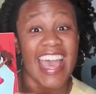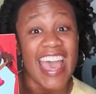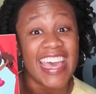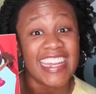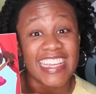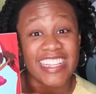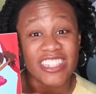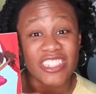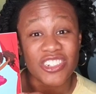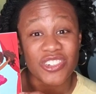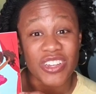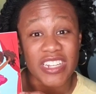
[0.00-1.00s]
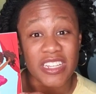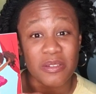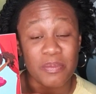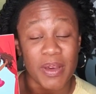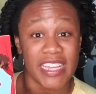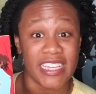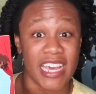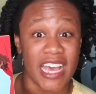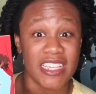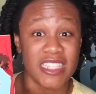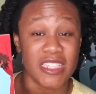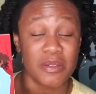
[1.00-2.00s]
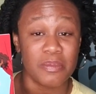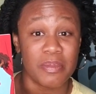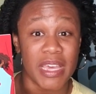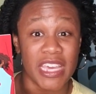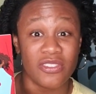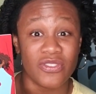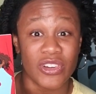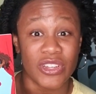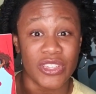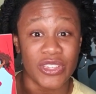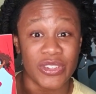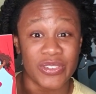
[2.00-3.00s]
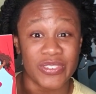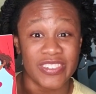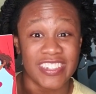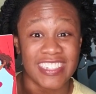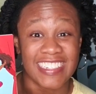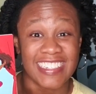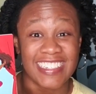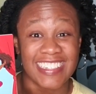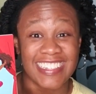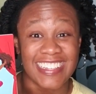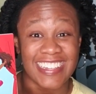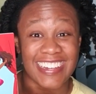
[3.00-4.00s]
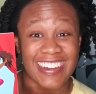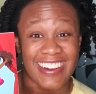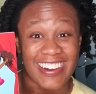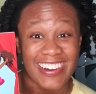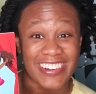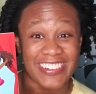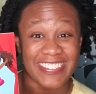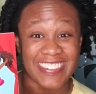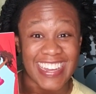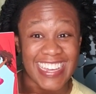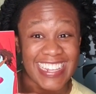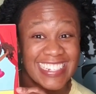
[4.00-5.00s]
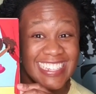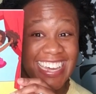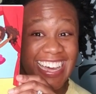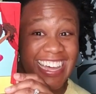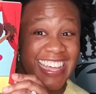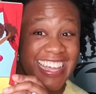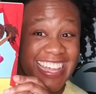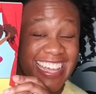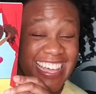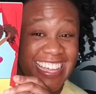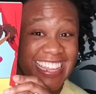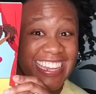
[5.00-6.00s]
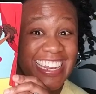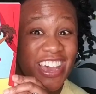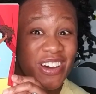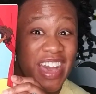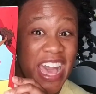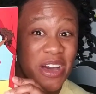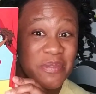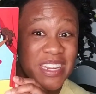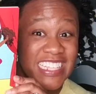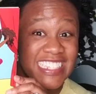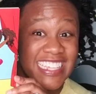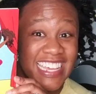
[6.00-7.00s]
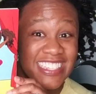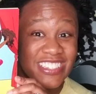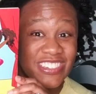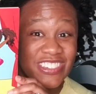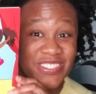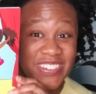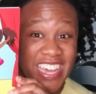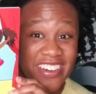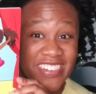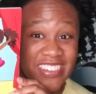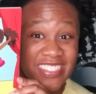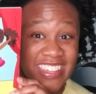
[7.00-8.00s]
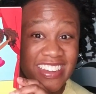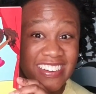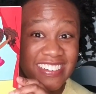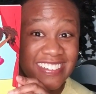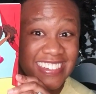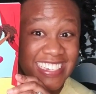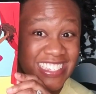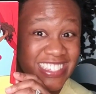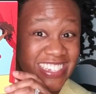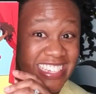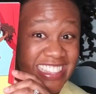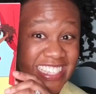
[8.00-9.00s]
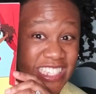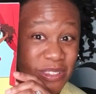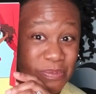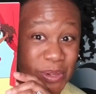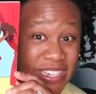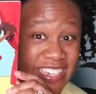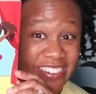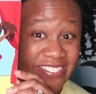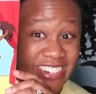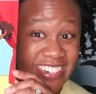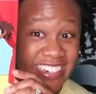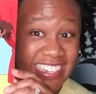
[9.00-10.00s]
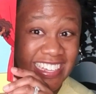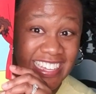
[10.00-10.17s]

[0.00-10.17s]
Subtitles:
And illustrated by Custom Made for You. All right. Now, how many dancers do we have out there? Because look at this book cover.